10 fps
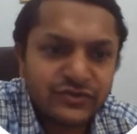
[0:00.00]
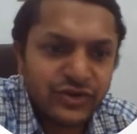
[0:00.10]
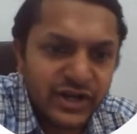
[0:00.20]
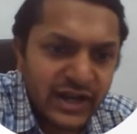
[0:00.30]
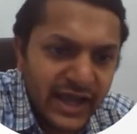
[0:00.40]

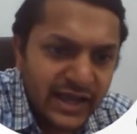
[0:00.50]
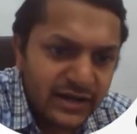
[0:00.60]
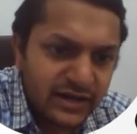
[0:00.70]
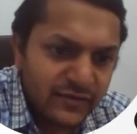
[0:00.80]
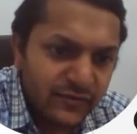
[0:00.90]
straight
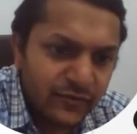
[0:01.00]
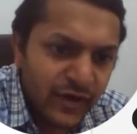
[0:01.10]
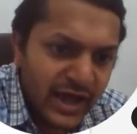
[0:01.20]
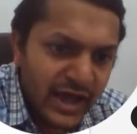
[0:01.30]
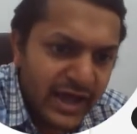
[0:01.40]
line,
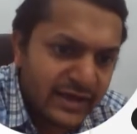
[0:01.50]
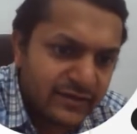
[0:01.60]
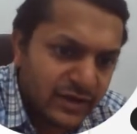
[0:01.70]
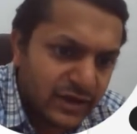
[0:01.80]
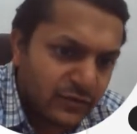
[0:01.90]
y
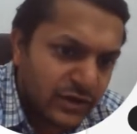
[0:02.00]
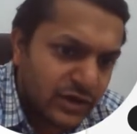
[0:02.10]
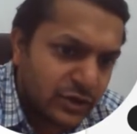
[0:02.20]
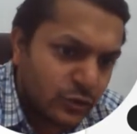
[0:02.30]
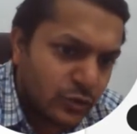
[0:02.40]
is equal
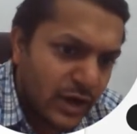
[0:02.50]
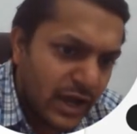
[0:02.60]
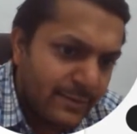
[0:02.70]
to